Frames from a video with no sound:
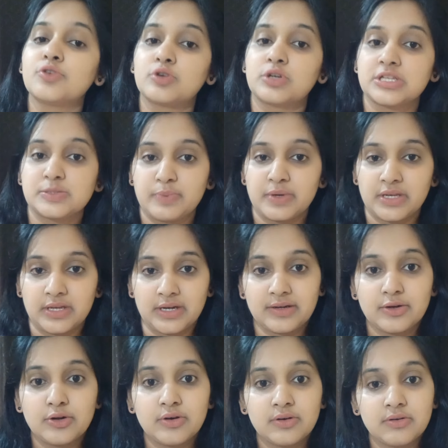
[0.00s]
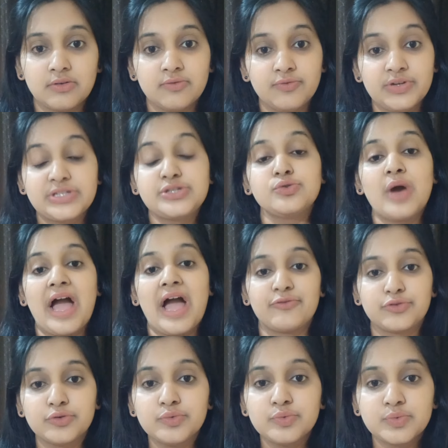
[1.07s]
notice period which you
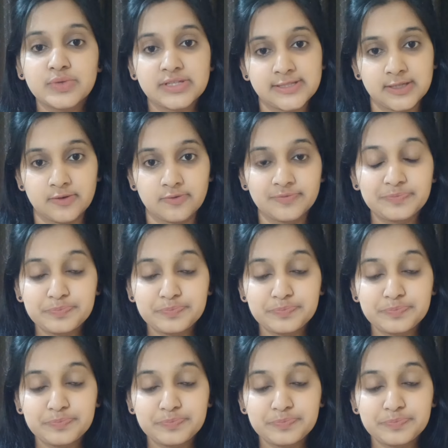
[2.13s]
have to serve.